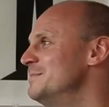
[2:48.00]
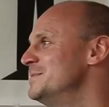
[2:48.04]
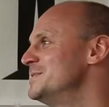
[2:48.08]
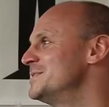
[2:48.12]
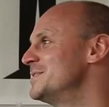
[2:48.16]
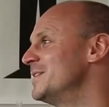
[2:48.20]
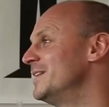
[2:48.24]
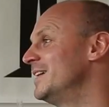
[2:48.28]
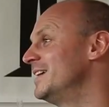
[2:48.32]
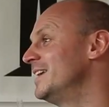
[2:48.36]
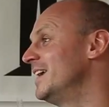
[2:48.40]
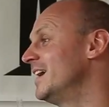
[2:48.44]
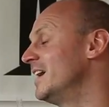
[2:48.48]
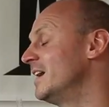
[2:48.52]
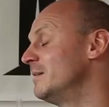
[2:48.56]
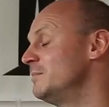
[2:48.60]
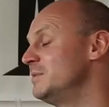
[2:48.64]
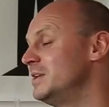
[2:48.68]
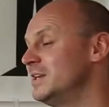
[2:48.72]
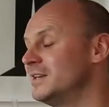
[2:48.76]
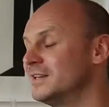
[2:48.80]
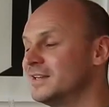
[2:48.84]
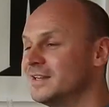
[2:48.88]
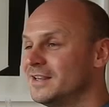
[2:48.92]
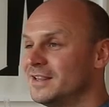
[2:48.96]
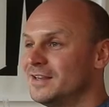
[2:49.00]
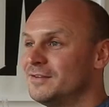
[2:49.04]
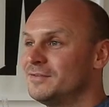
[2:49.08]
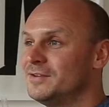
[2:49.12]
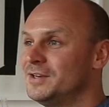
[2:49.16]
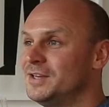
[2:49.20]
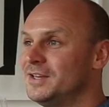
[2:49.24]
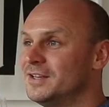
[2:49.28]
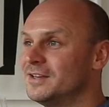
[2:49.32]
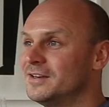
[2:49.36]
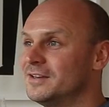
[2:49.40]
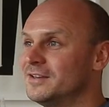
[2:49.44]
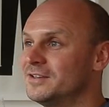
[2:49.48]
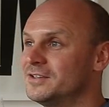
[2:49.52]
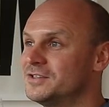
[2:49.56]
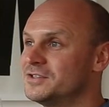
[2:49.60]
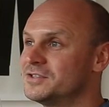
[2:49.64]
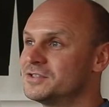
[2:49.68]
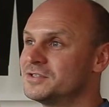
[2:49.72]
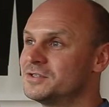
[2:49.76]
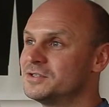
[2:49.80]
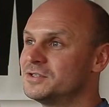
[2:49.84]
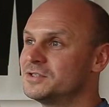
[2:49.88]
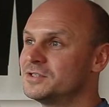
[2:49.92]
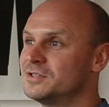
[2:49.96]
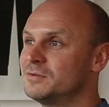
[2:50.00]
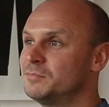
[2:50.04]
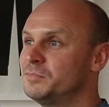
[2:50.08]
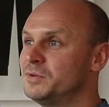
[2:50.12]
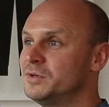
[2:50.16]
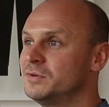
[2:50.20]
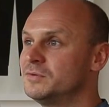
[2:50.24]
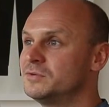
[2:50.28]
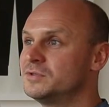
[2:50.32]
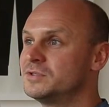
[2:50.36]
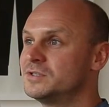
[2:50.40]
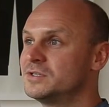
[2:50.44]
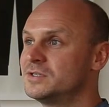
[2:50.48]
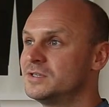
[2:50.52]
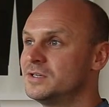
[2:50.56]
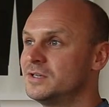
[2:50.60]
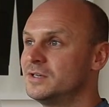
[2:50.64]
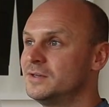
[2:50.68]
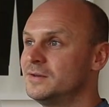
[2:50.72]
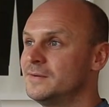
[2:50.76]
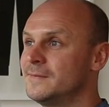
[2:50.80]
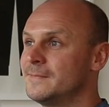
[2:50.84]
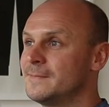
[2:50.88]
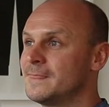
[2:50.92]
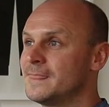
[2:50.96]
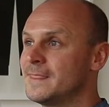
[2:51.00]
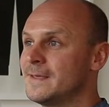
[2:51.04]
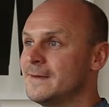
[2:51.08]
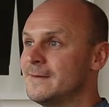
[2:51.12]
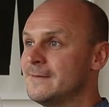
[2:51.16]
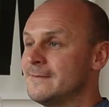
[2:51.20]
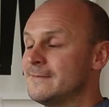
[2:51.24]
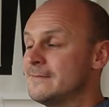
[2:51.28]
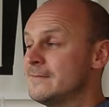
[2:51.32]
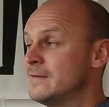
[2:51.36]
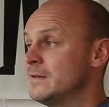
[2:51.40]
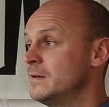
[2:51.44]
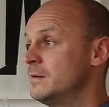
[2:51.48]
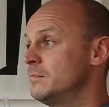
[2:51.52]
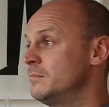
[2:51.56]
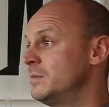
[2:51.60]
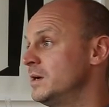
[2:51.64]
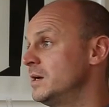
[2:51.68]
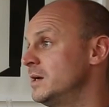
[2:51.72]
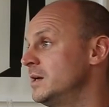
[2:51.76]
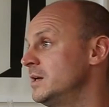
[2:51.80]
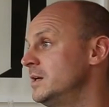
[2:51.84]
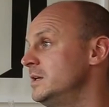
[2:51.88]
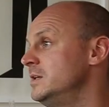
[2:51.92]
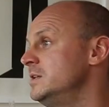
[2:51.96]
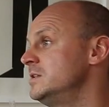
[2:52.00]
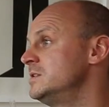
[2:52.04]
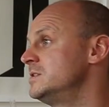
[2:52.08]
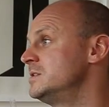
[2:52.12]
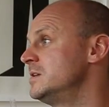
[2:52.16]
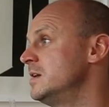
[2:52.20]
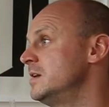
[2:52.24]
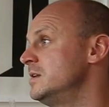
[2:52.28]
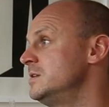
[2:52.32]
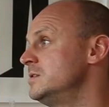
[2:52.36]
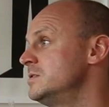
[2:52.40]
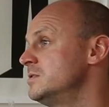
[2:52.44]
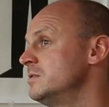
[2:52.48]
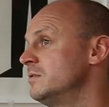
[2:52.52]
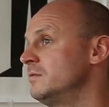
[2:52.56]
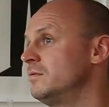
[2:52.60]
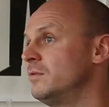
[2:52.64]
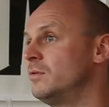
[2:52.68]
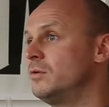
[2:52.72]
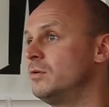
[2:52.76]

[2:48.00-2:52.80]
So yeah, I mean, living here, it just appeals to my sense of